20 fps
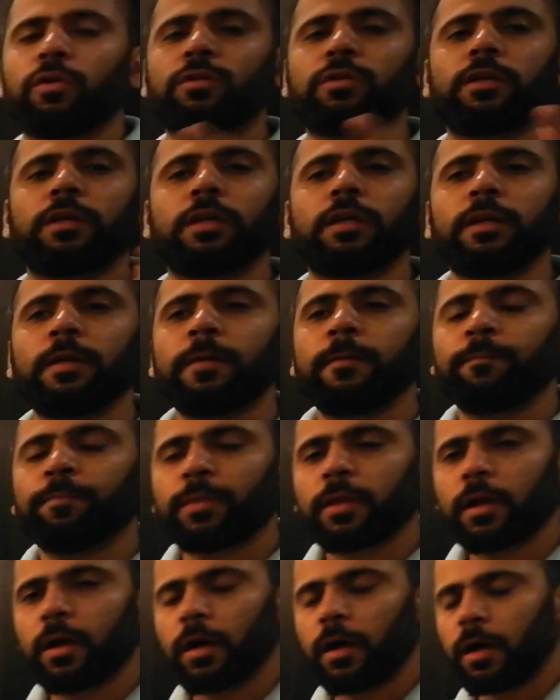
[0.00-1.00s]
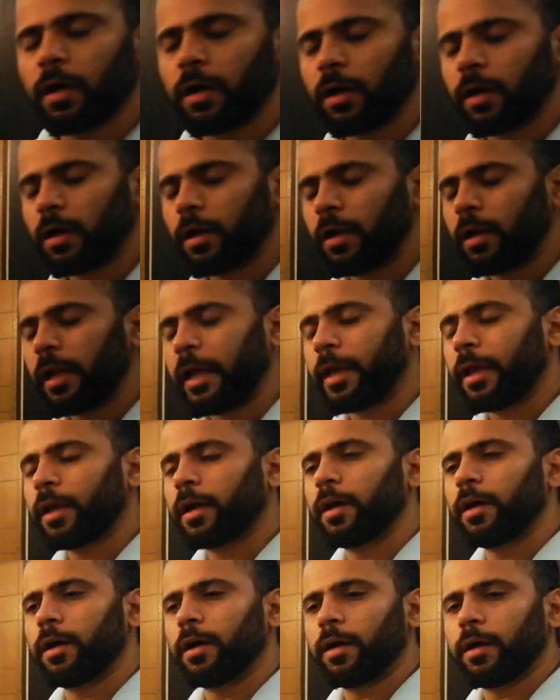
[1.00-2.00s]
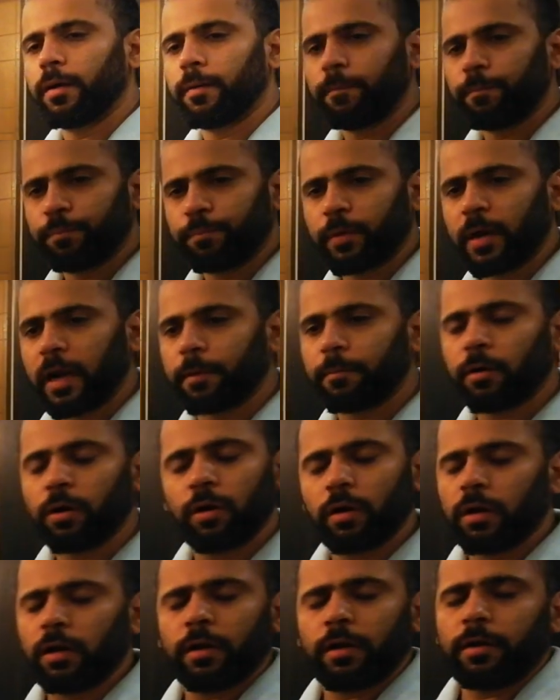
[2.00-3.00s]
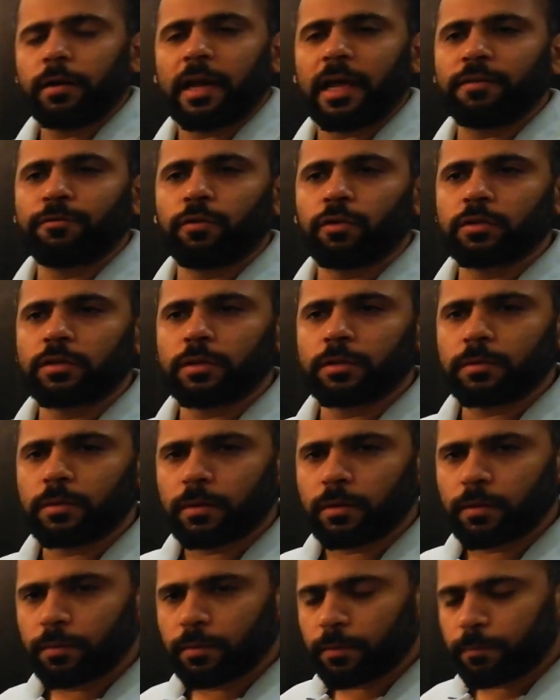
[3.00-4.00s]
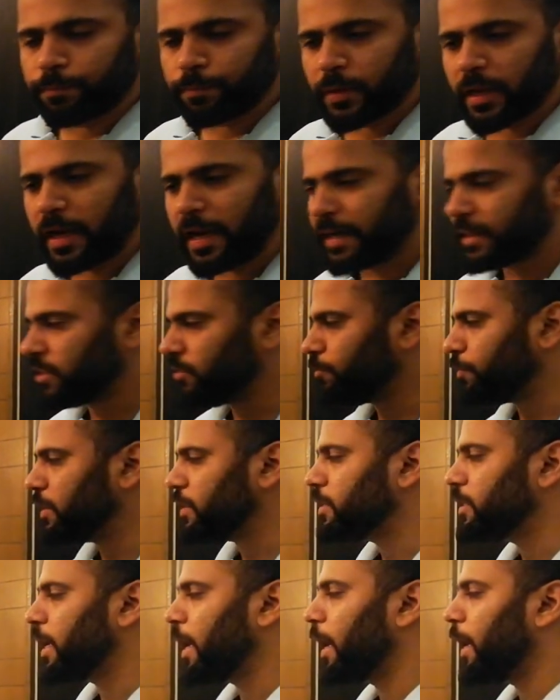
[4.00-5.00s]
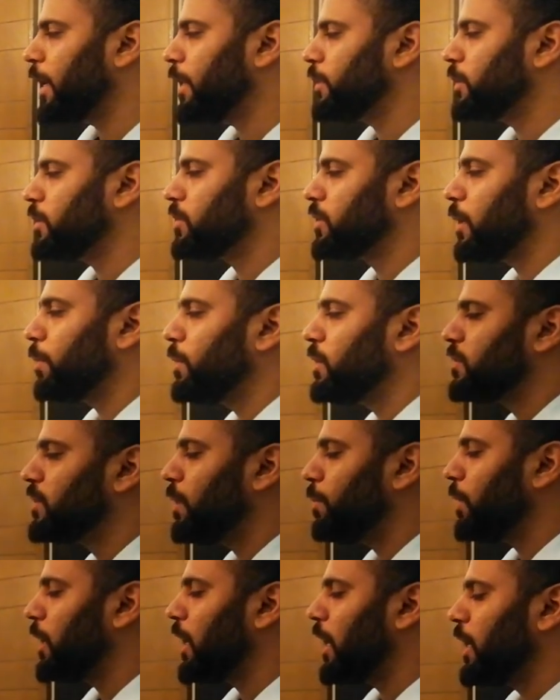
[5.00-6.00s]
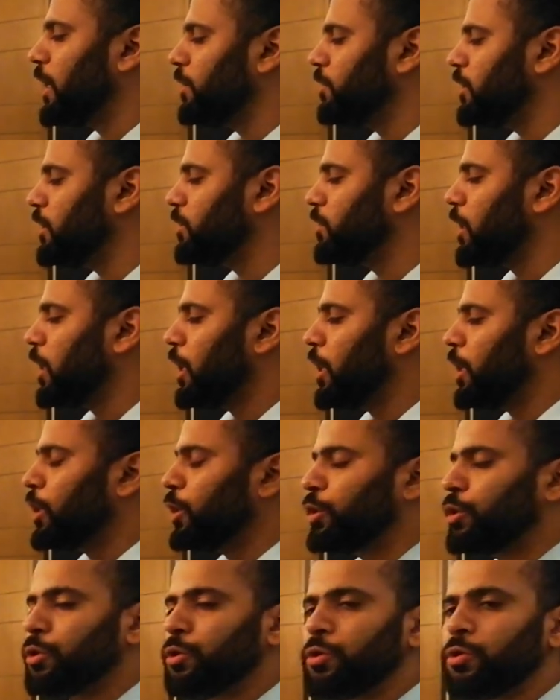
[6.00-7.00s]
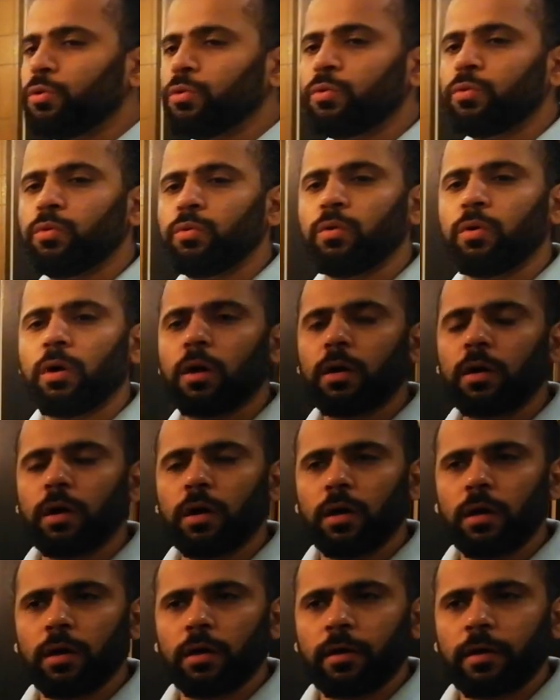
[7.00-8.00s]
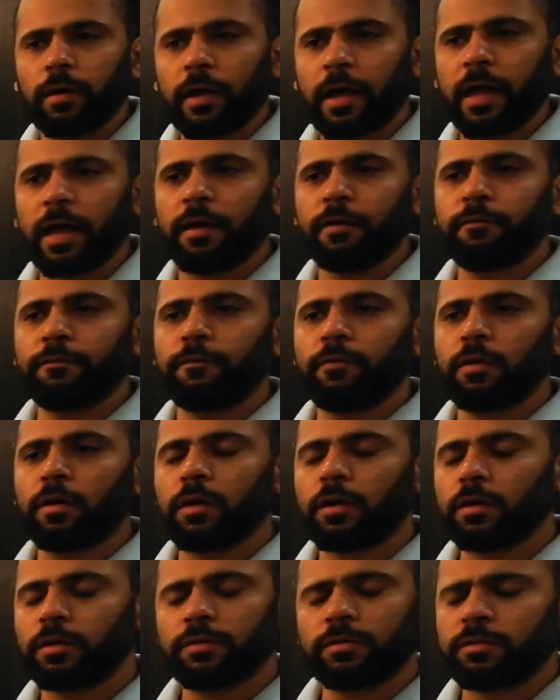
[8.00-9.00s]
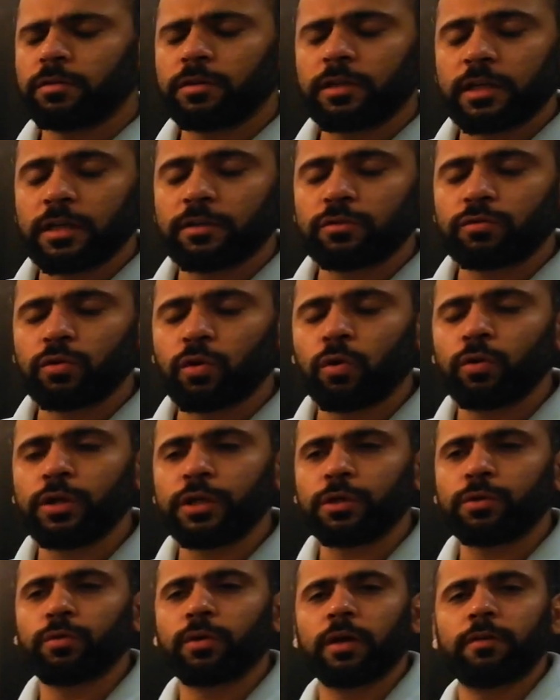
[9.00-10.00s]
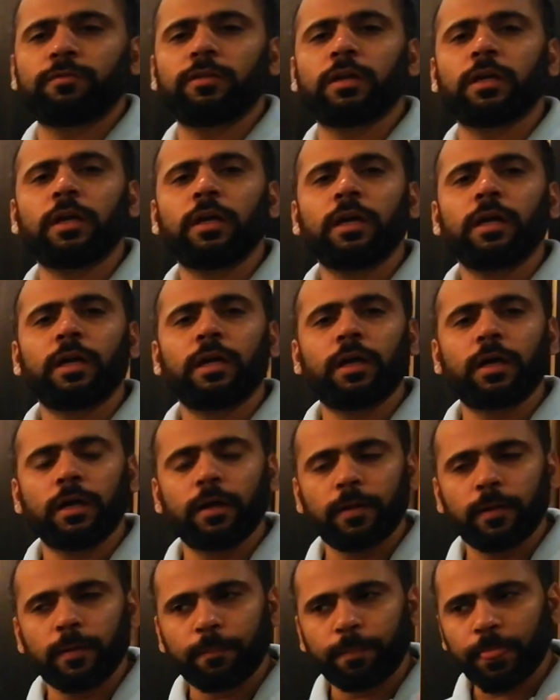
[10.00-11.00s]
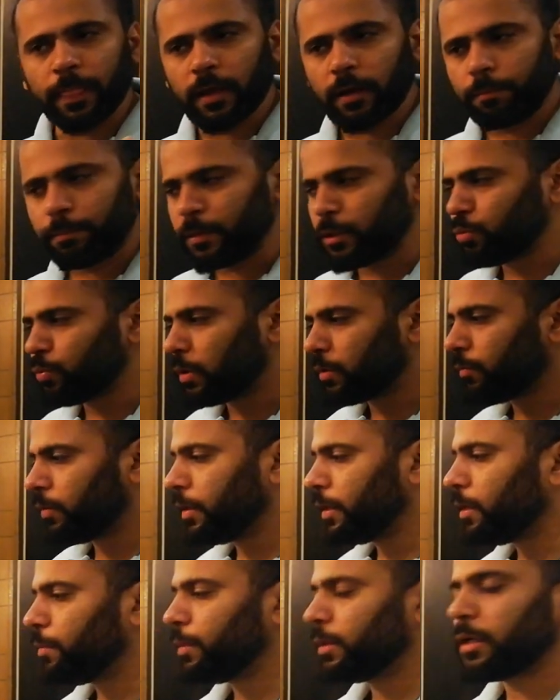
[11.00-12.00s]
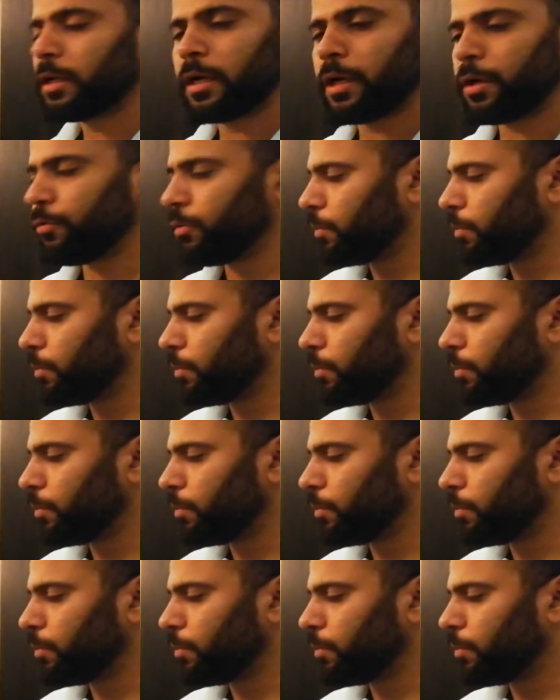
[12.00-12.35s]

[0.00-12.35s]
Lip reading: the like for the elective PCI in the stable ischemic heart disease, you there is no need to give the P2y12 inhibitor in your